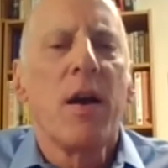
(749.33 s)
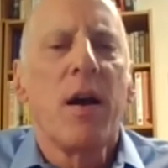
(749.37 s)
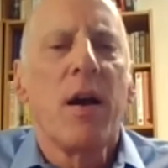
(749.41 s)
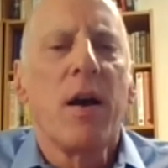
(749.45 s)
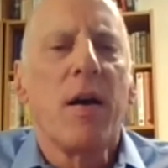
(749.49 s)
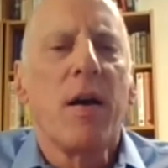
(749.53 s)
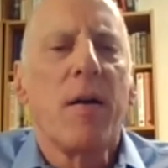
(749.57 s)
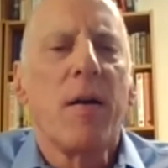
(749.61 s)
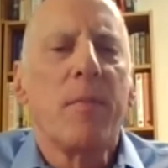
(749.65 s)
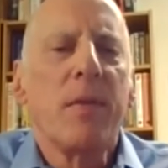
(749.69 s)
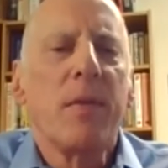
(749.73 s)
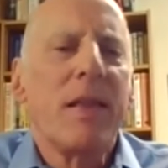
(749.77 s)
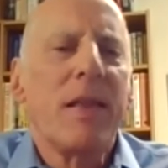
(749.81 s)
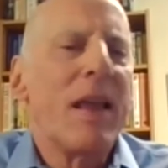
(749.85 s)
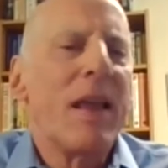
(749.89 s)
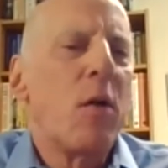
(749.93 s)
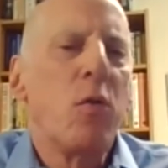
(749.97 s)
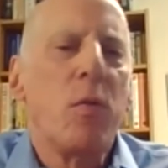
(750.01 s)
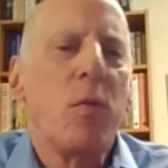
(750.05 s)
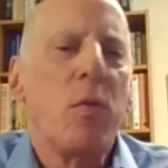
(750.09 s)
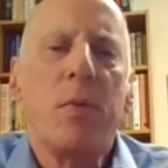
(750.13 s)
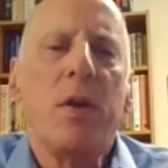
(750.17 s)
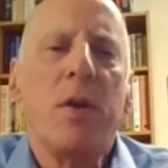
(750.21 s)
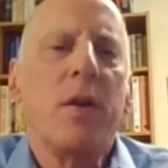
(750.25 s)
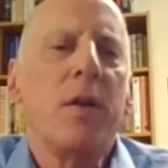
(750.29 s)
And that
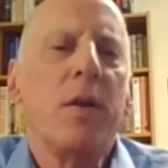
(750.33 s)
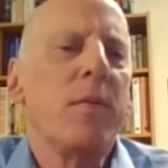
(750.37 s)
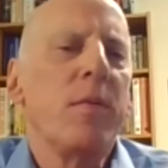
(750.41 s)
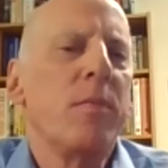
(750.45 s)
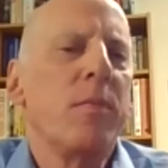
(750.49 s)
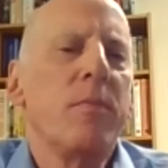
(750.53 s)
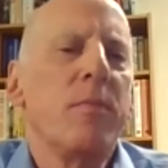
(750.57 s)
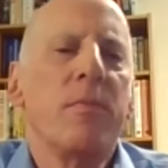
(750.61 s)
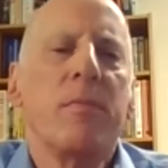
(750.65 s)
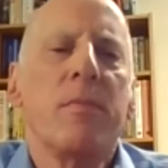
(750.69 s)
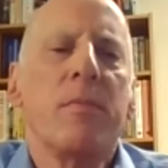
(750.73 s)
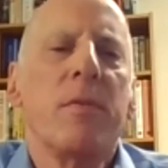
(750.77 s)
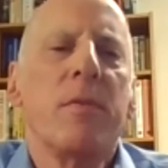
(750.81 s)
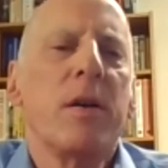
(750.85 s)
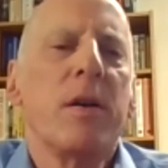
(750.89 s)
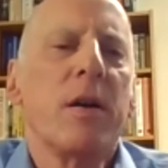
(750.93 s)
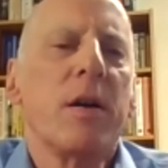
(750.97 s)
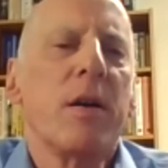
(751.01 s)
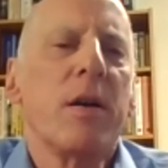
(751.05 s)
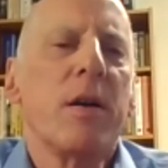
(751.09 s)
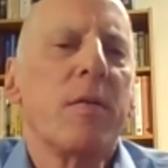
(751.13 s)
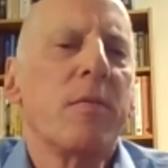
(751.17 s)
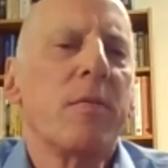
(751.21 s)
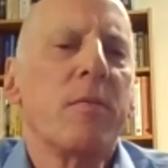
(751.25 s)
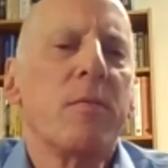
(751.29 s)
would be,
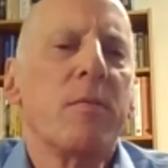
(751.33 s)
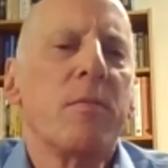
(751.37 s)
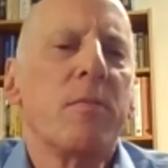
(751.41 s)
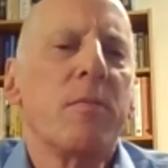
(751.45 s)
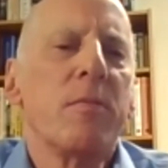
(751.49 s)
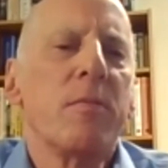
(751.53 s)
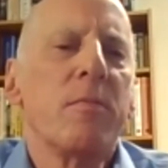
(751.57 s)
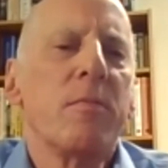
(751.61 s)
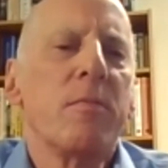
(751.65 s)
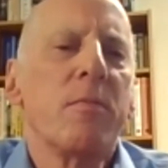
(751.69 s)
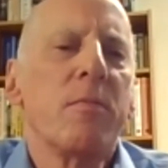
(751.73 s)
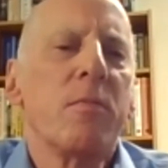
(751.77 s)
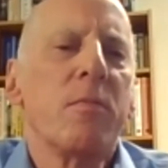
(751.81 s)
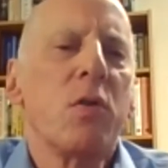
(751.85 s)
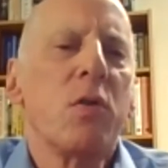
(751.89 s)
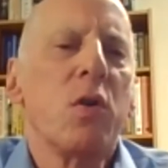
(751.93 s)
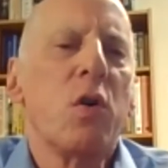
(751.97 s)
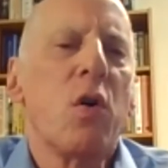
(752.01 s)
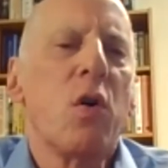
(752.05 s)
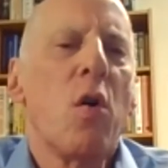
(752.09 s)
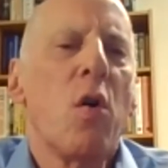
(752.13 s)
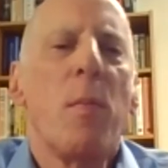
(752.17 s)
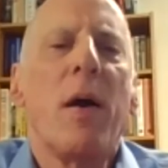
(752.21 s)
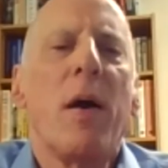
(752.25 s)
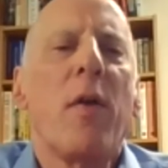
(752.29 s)

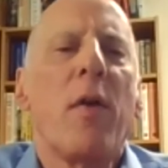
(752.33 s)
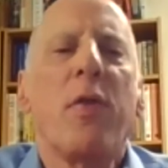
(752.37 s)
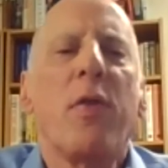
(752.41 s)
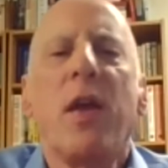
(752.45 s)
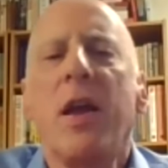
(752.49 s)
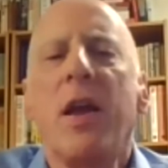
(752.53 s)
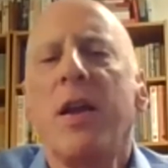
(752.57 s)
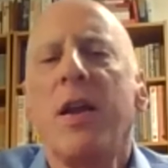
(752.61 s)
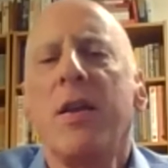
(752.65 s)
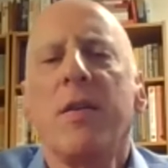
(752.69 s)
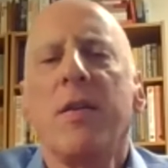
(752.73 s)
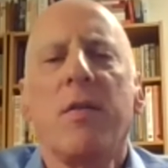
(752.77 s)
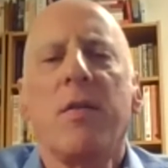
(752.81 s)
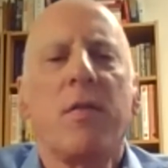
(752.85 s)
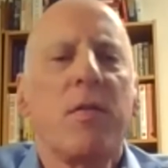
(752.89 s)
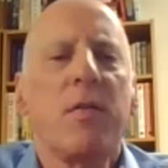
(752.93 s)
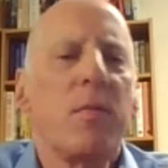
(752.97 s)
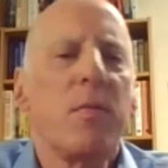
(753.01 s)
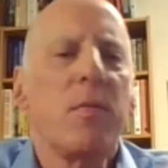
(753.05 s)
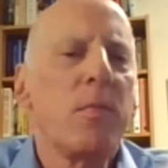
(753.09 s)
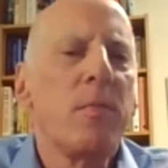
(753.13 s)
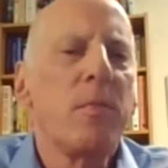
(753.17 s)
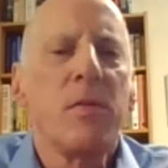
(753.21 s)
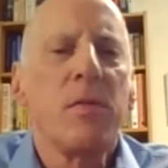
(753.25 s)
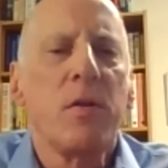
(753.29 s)
home health
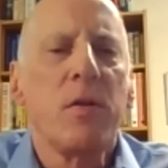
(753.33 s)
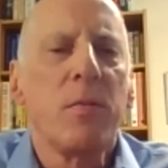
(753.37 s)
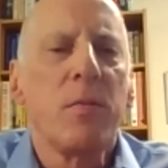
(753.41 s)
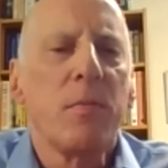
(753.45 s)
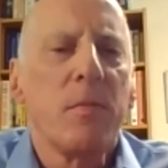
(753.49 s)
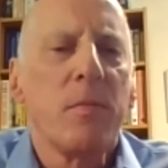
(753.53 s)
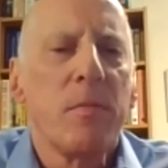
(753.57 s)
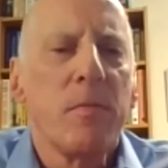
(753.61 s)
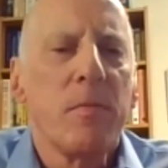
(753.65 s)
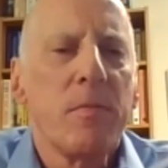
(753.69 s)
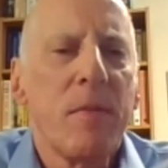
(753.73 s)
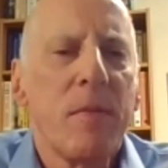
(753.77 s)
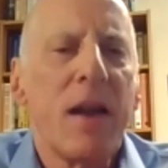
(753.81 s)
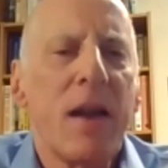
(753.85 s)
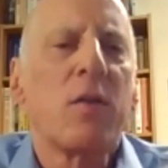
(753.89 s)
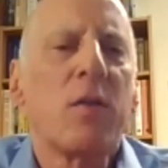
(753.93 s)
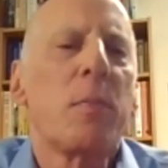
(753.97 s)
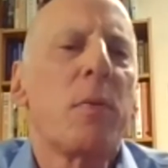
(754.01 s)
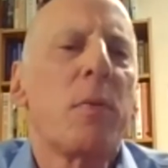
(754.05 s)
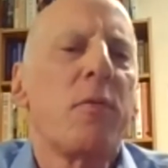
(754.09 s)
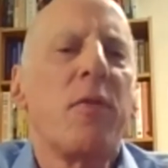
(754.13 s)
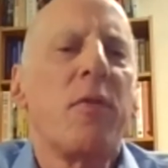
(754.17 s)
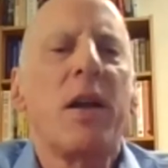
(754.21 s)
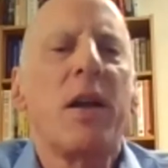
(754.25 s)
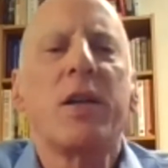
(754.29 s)
aides, medical
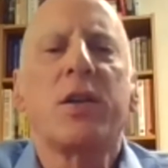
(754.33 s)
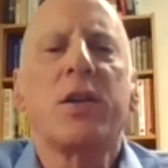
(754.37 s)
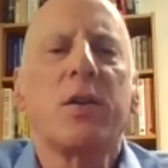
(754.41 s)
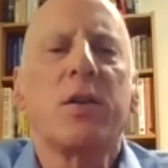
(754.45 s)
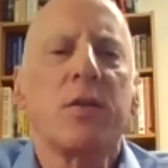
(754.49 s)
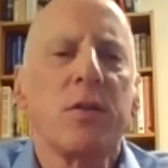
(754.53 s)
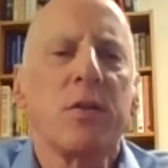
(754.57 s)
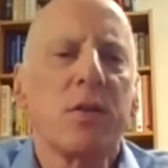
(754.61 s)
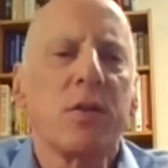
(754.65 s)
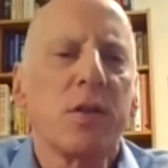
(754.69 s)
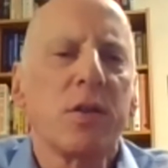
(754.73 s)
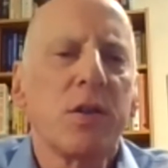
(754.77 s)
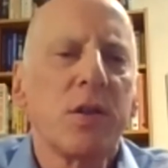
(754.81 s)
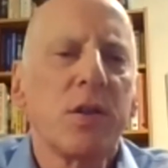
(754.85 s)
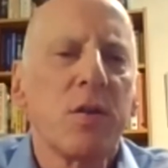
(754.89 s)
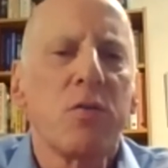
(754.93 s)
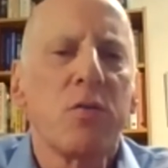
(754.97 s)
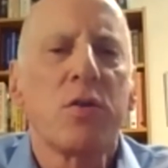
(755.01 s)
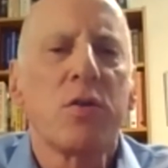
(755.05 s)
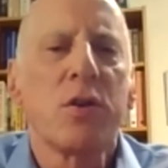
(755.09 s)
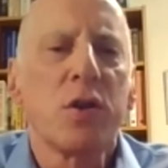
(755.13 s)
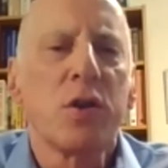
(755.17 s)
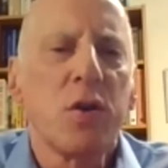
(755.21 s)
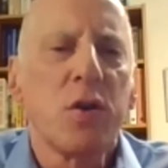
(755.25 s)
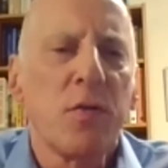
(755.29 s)
professionals,
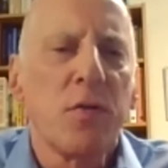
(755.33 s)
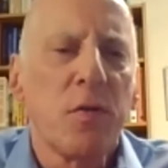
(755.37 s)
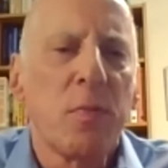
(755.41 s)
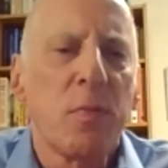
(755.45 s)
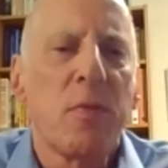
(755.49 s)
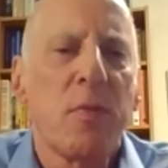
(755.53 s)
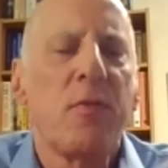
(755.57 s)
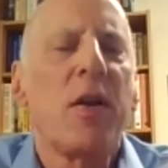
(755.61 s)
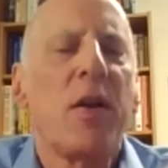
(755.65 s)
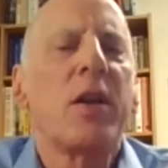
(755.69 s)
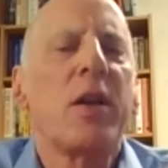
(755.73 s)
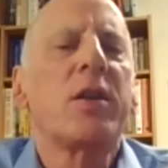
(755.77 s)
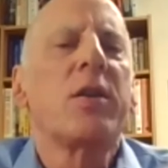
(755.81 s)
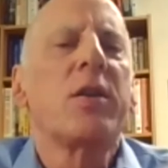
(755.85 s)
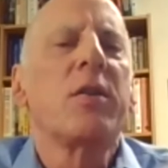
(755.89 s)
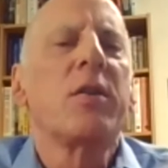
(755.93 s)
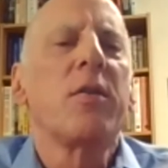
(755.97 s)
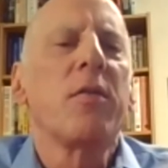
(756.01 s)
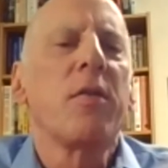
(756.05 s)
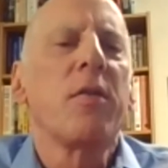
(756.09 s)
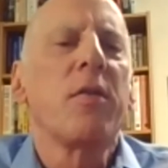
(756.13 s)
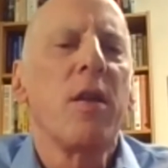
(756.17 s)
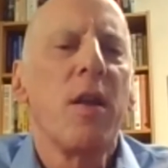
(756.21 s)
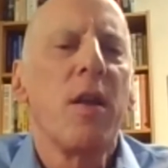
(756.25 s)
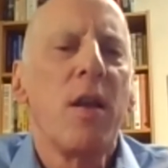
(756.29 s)
social service
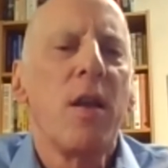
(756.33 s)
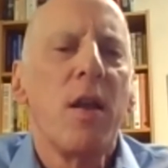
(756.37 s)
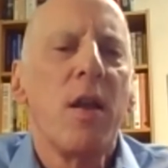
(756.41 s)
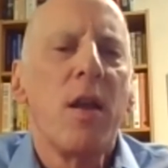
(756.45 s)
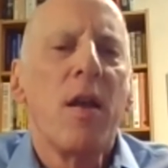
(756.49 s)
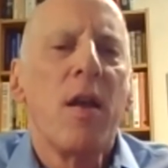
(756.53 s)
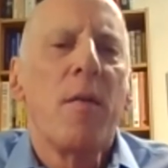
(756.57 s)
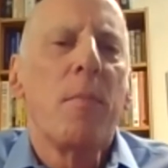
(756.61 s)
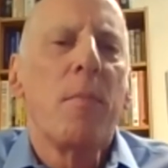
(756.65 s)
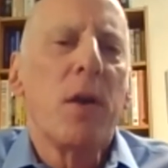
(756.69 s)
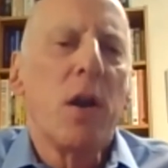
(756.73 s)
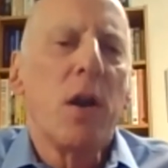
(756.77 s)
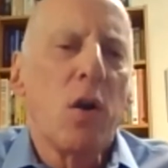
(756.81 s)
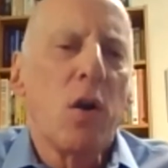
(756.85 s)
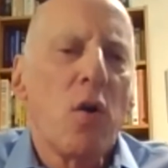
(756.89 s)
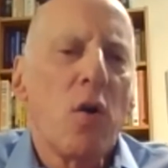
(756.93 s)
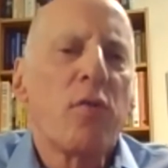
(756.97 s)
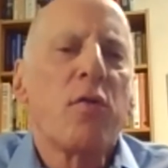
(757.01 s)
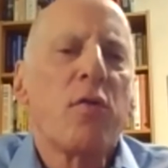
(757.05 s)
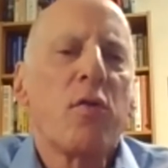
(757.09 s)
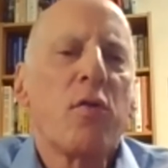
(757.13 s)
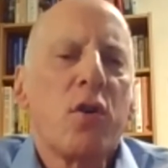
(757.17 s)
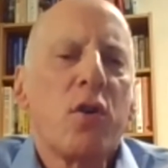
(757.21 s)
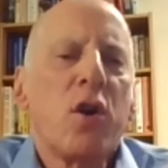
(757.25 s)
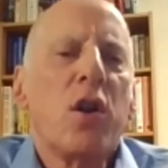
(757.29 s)
professionals, but it
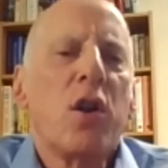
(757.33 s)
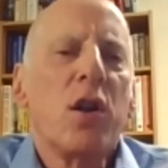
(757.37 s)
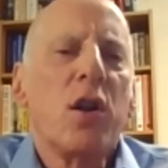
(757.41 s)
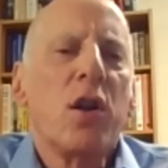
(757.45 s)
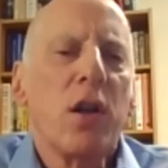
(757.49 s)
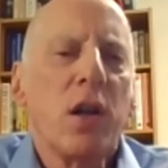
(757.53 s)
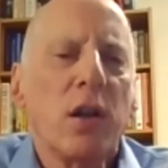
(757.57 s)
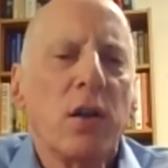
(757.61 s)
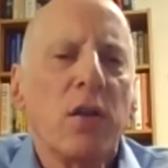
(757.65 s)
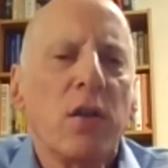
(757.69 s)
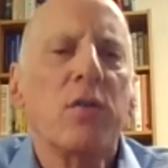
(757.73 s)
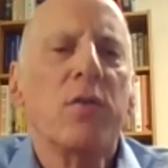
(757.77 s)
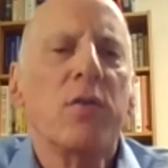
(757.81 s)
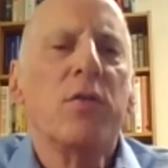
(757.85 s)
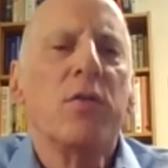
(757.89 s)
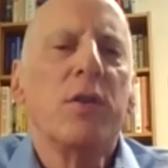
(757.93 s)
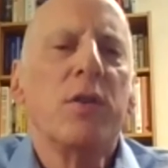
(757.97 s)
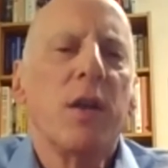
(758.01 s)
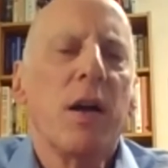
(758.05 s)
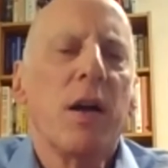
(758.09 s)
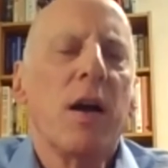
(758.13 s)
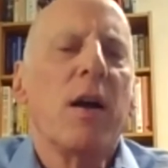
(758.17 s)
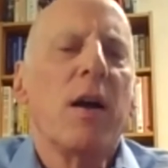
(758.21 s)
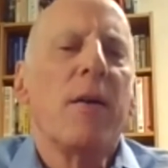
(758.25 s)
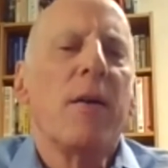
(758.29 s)
also could include